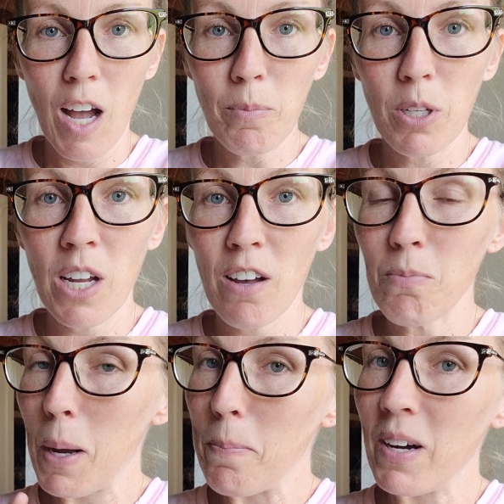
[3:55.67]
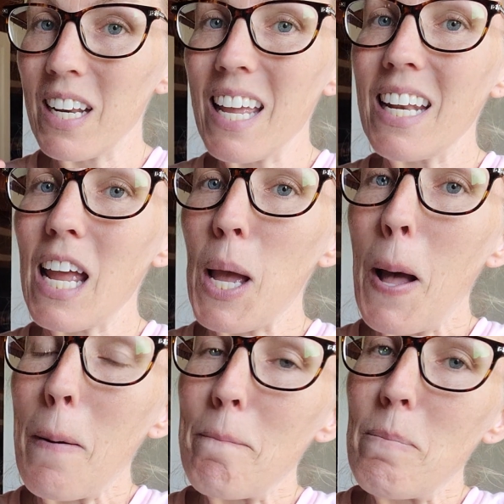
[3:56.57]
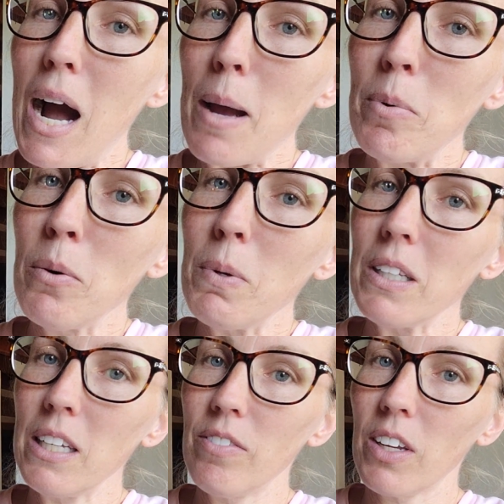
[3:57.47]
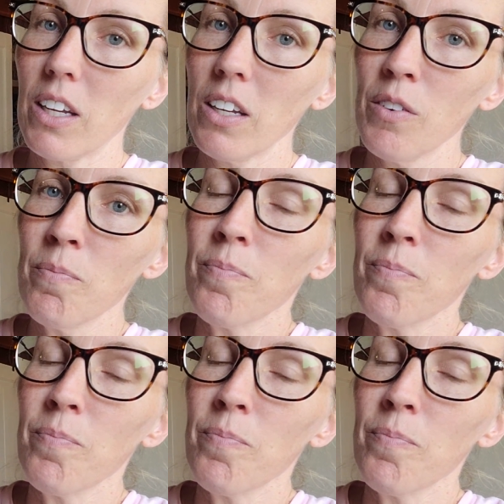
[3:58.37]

I'm going to have my butt in a Bible believing